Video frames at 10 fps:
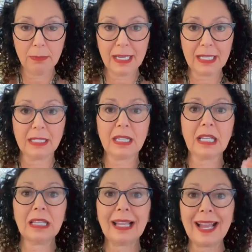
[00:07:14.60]
because the
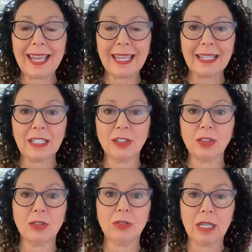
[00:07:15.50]
client
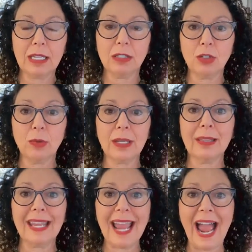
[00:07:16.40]
is
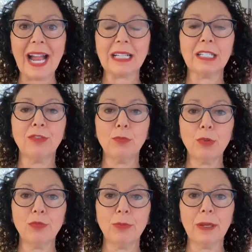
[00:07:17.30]
doing the active
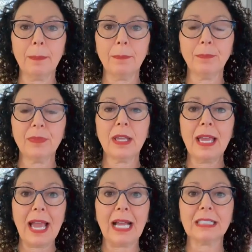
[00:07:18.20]
movement.
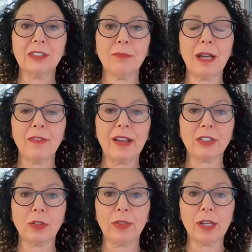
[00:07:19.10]
Active
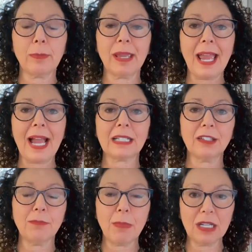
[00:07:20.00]
myofascial therapy,
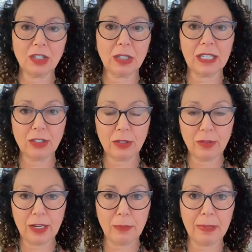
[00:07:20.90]
active
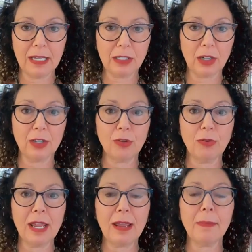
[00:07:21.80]
modulation therapy is our
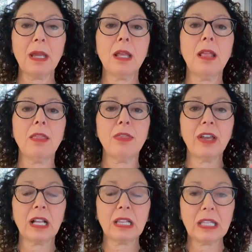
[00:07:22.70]
new name.
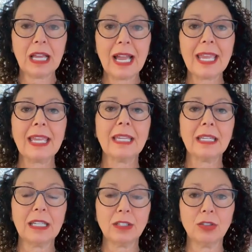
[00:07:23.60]
The
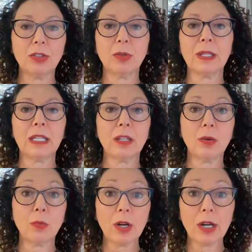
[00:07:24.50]
client is doing
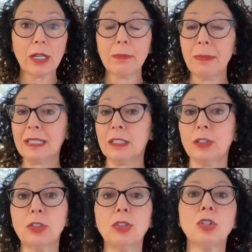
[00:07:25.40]
the work. It makes
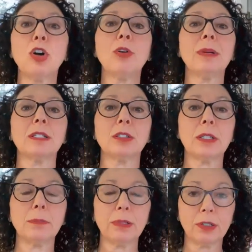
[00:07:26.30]
it so much
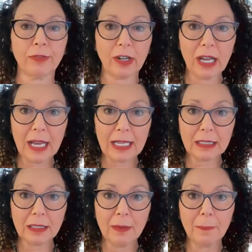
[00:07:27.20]
simpler for
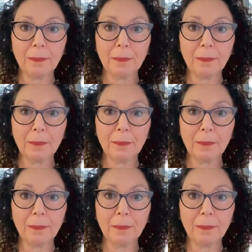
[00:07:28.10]
us.